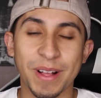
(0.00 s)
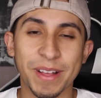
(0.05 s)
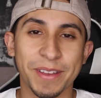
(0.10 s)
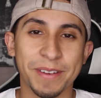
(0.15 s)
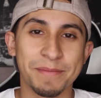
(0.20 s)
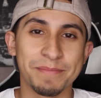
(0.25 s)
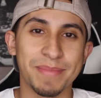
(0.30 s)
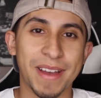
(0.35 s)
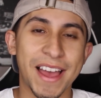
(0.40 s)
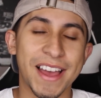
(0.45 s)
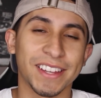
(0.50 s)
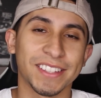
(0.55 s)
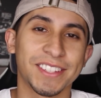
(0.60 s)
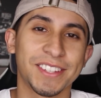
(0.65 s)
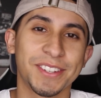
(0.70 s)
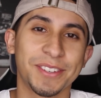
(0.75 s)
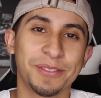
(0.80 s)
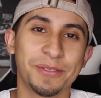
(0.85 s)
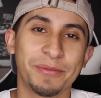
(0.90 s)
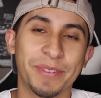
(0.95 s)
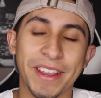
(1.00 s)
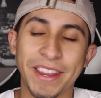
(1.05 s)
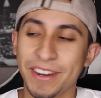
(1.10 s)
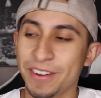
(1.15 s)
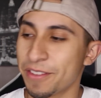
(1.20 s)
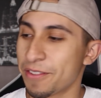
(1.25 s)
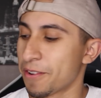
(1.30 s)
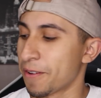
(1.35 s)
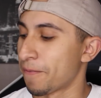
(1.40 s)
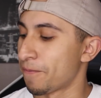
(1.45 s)
welcome back to
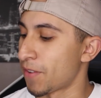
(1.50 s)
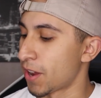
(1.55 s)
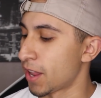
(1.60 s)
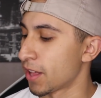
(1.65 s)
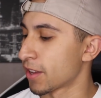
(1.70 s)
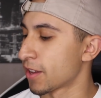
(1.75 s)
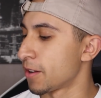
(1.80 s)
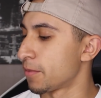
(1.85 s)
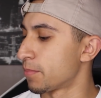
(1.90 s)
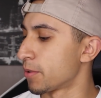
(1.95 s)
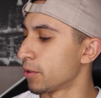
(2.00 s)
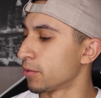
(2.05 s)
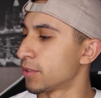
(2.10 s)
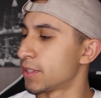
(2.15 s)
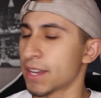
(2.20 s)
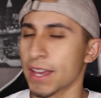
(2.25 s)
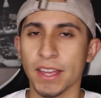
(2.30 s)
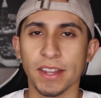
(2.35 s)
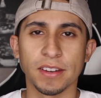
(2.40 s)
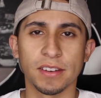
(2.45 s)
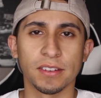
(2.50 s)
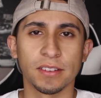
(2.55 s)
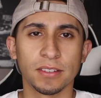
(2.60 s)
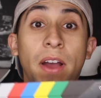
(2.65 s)
another Final Cut Pro ten